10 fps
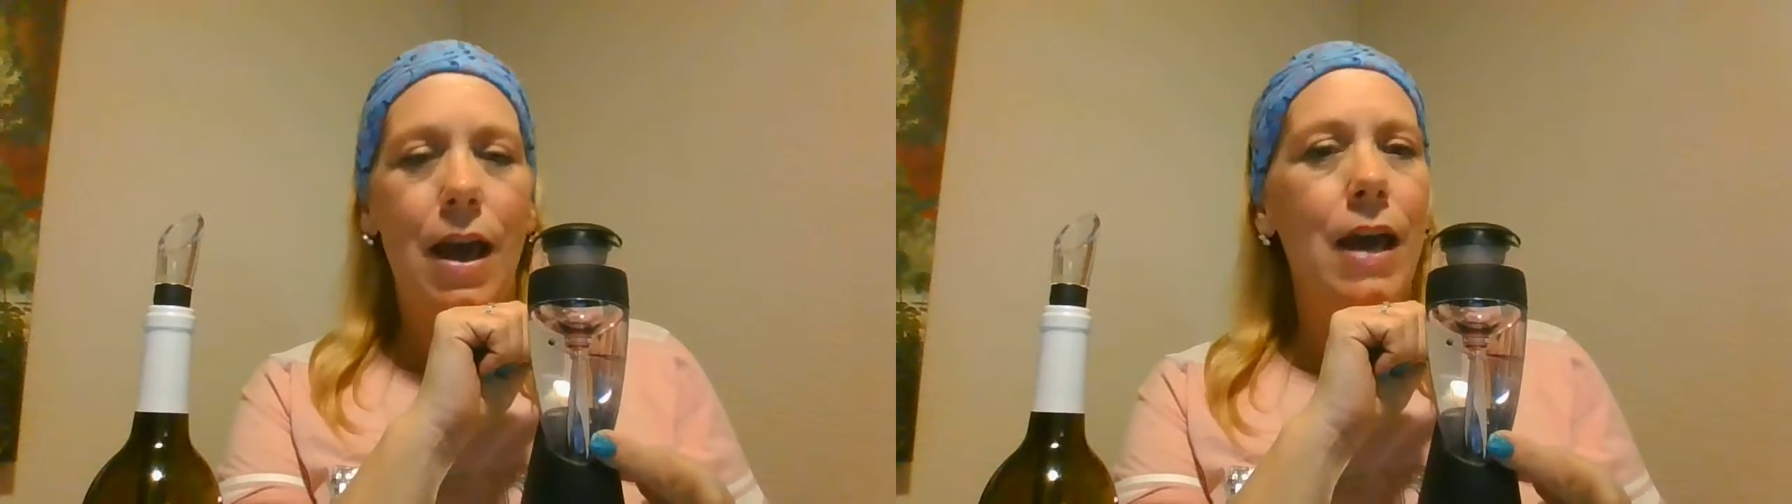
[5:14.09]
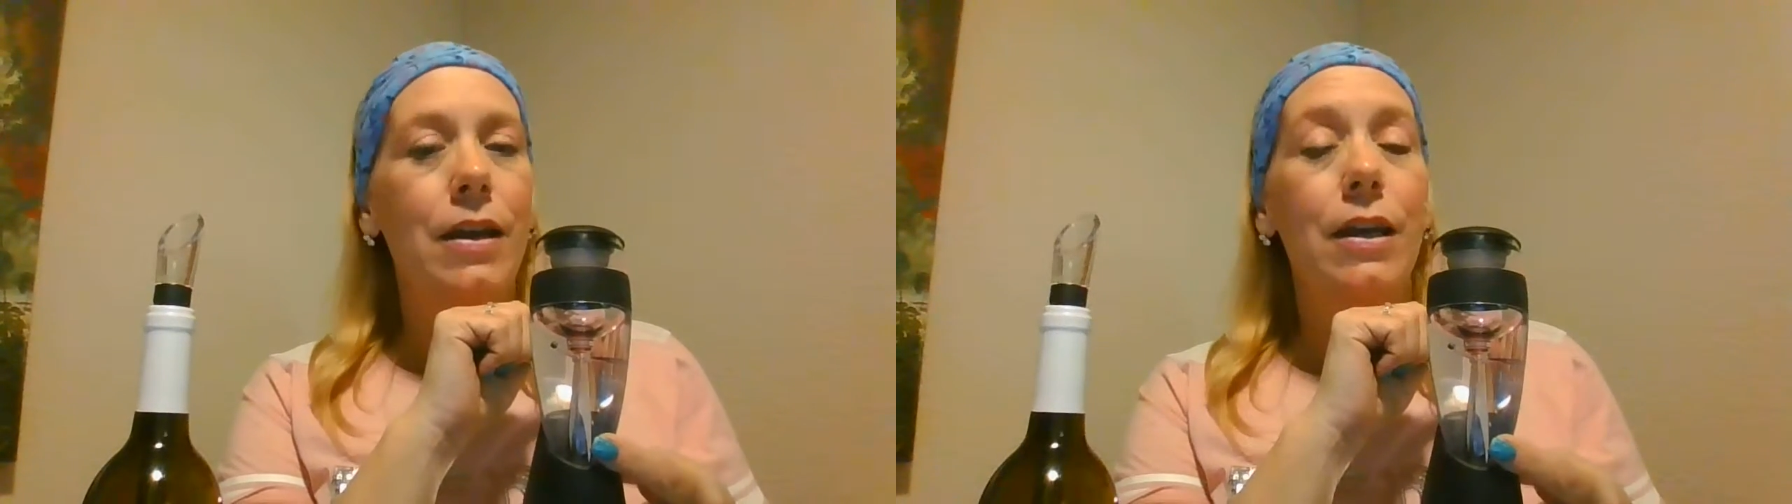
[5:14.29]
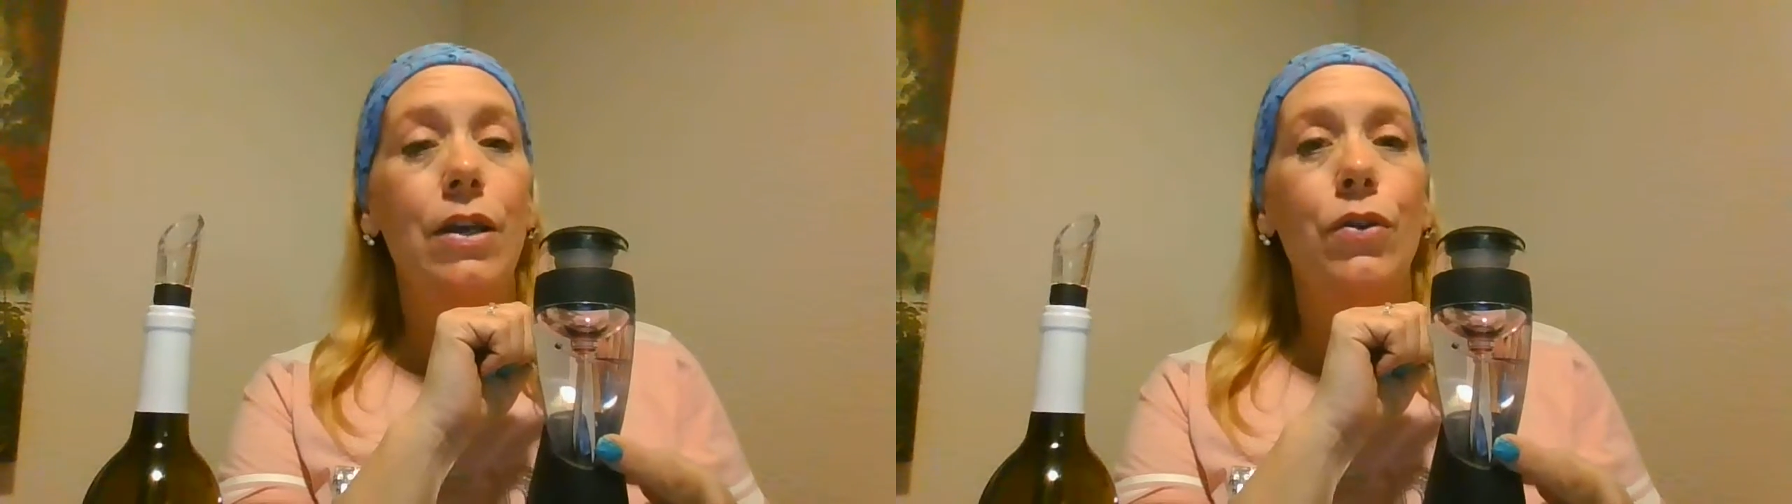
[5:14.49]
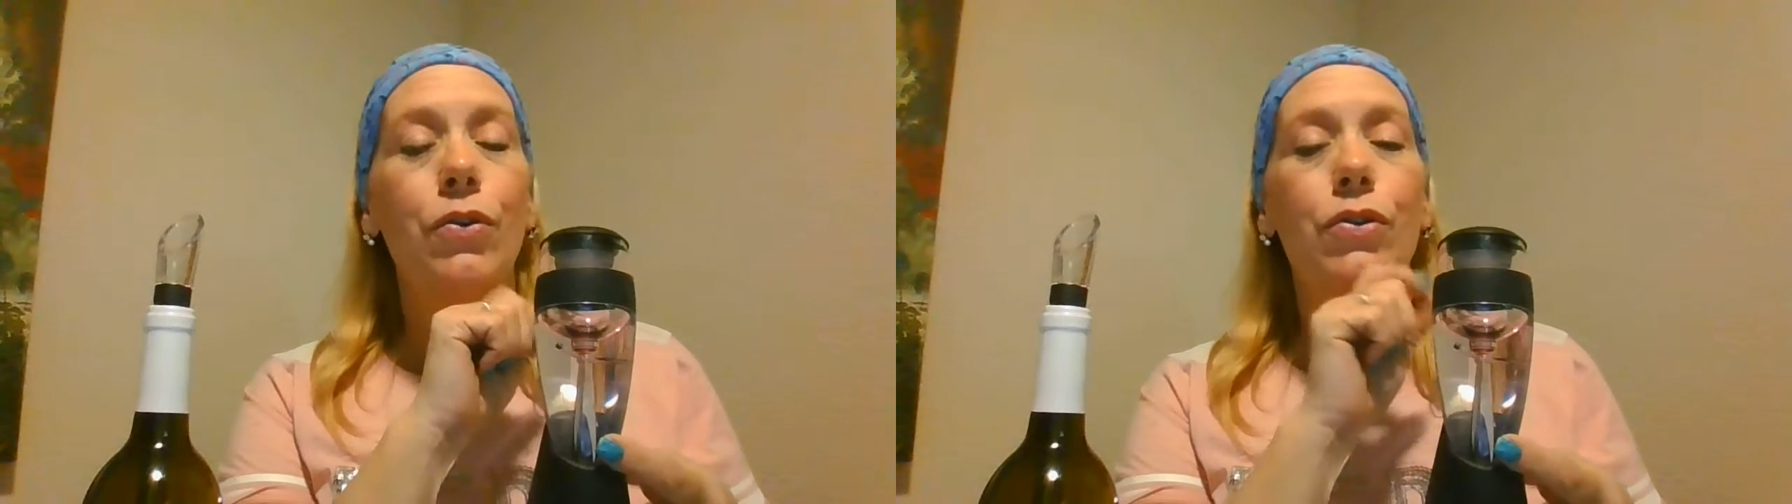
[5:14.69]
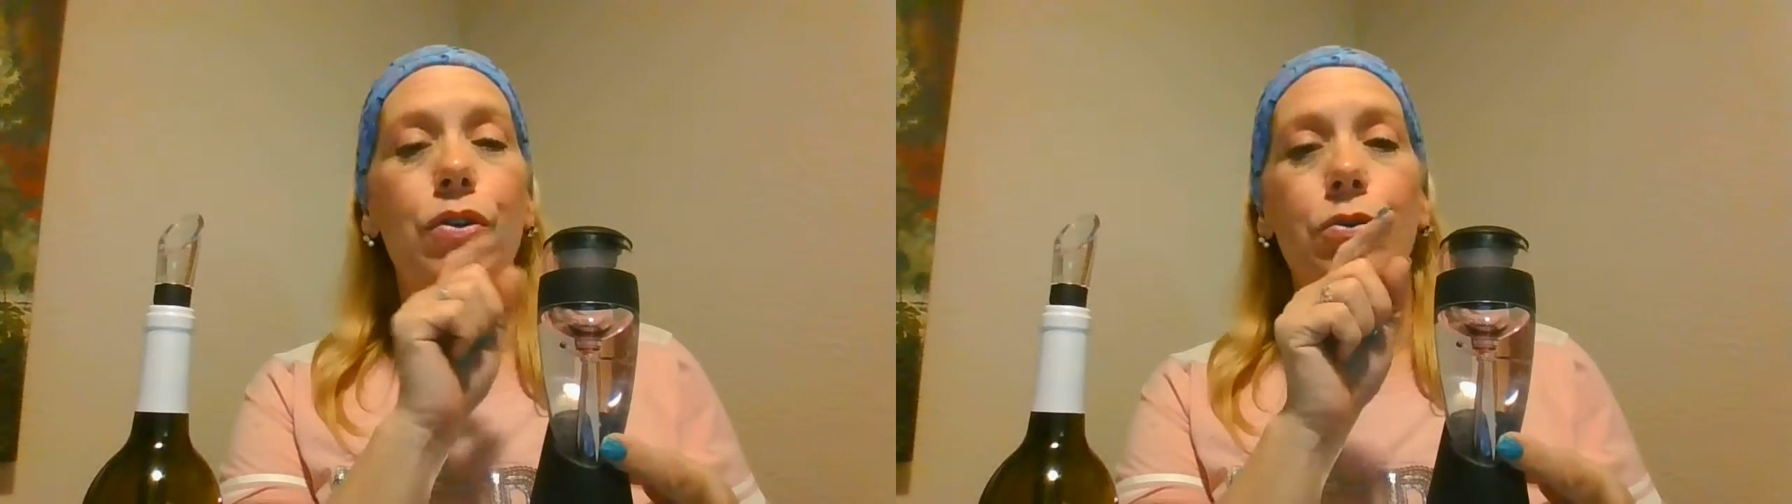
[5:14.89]
and
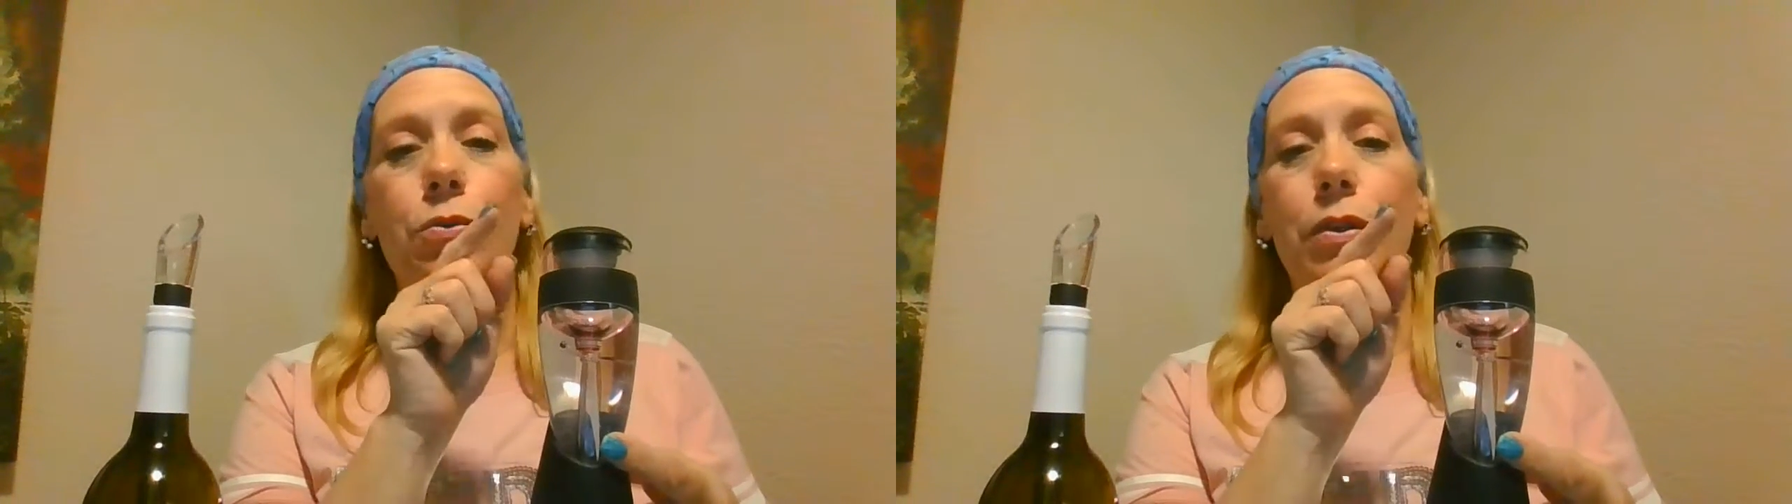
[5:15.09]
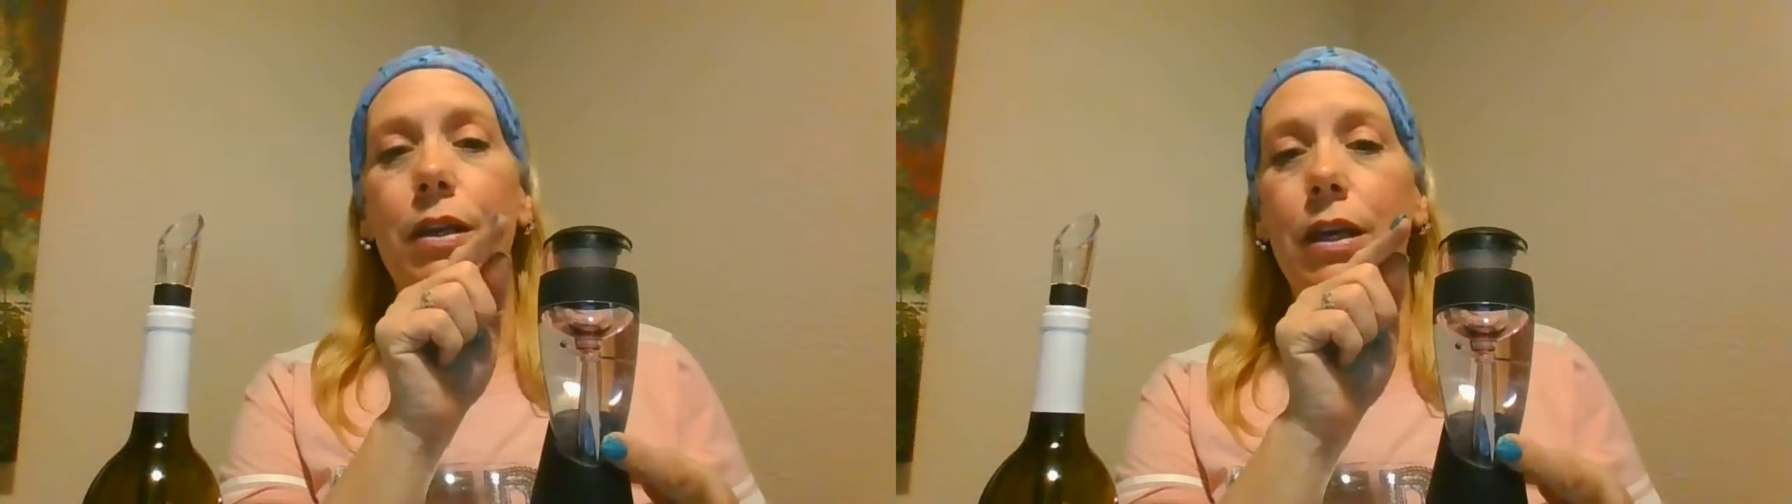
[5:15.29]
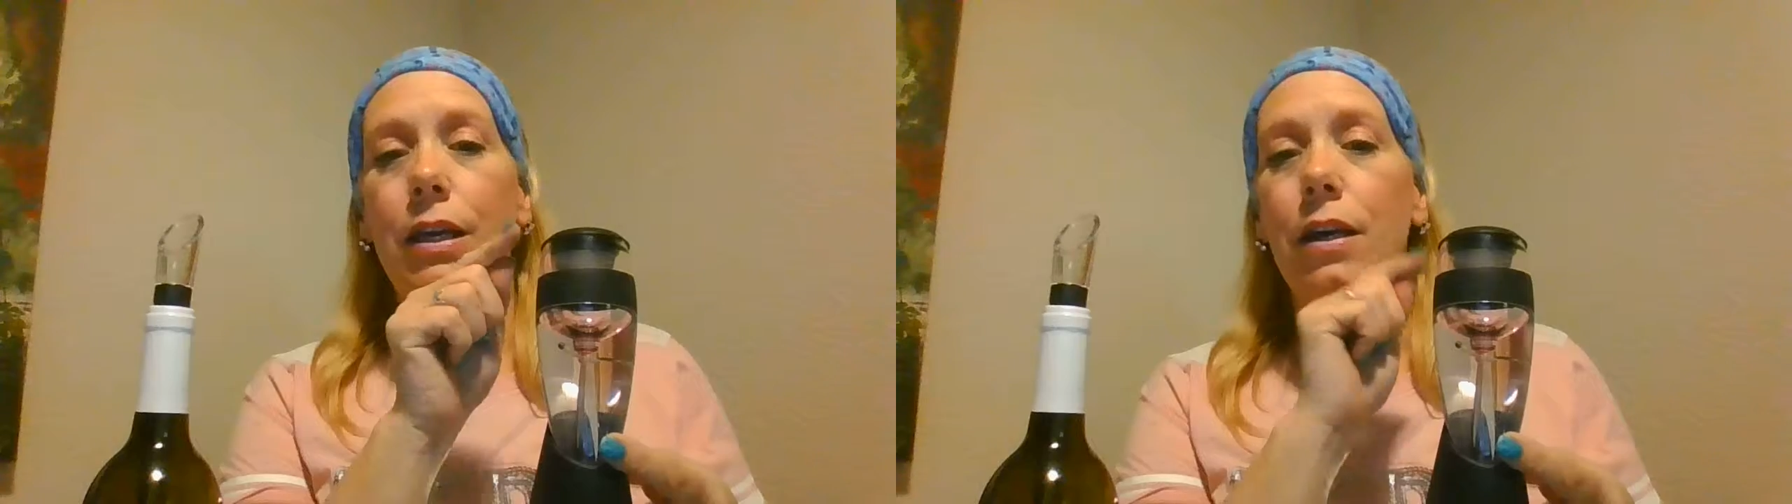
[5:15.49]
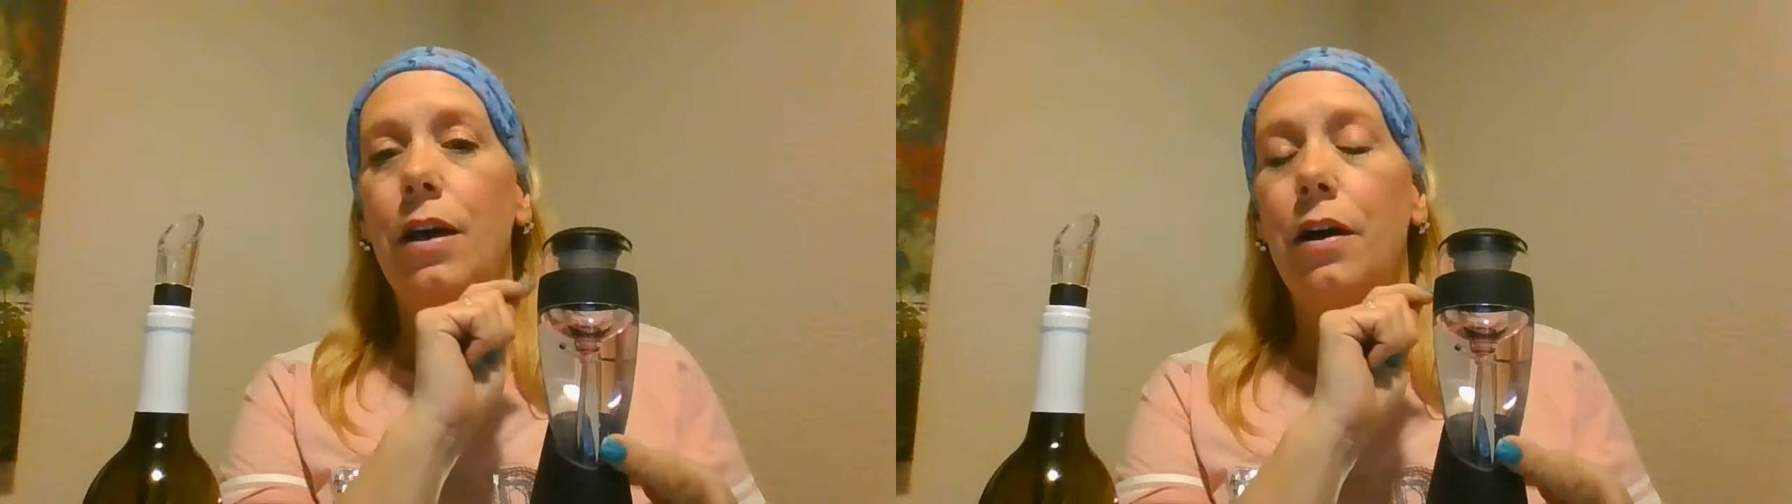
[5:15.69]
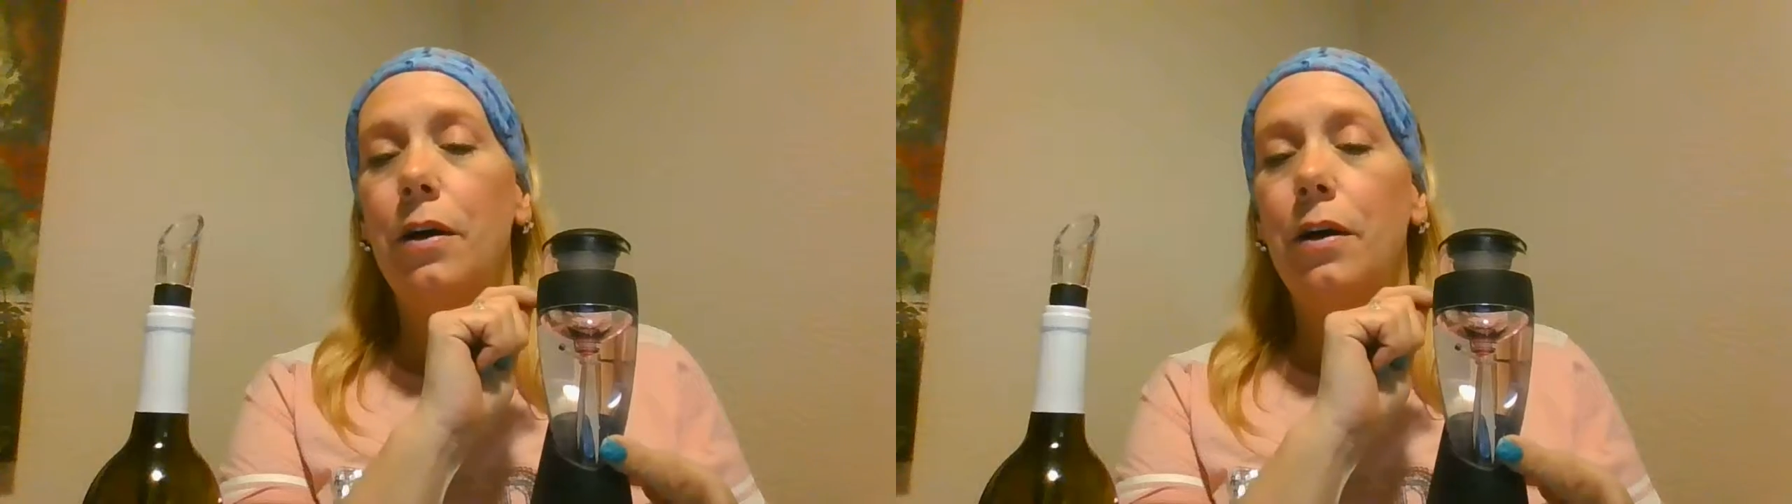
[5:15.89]
neither do the